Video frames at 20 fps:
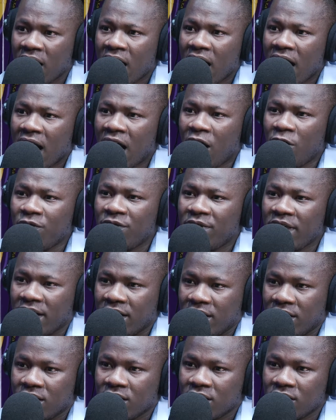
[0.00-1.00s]
How
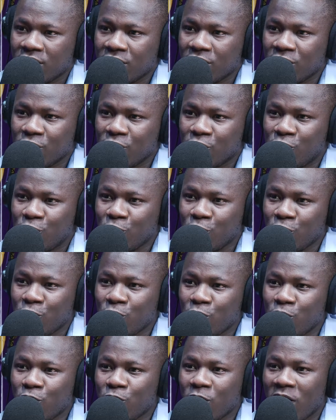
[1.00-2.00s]
then do
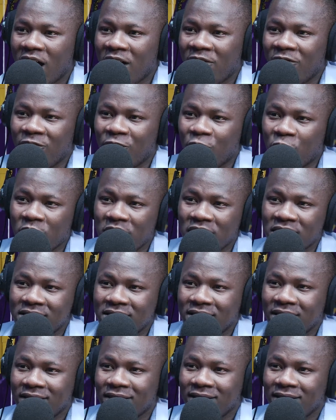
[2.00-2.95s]
you avoid